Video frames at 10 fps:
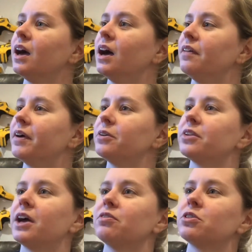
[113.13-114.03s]
They also
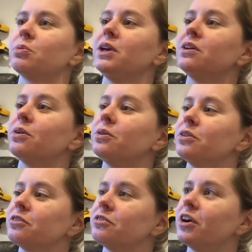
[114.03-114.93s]
have sweet corn on
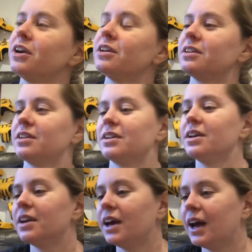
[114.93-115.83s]
the front.
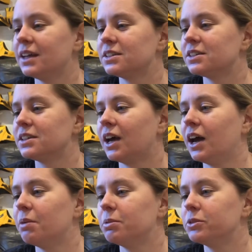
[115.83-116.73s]
That's
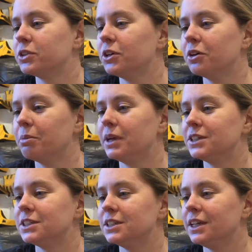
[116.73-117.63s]
also not
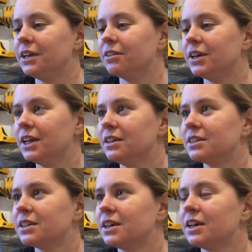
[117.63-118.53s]
mentioned in the ingredients.
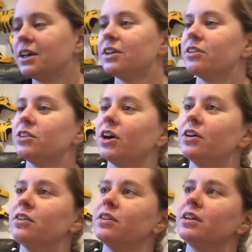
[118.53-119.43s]
So
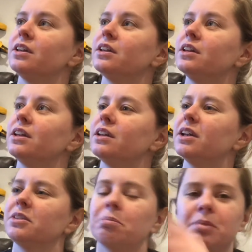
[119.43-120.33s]

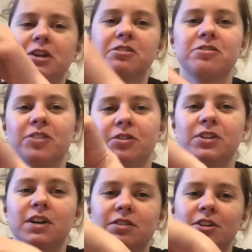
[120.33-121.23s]
there's a bit of false
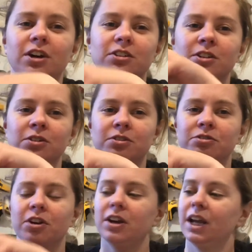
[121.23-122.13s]
advertising on the
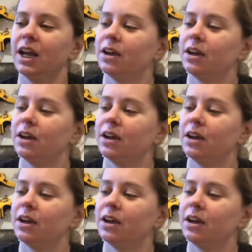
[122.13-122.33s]
front here.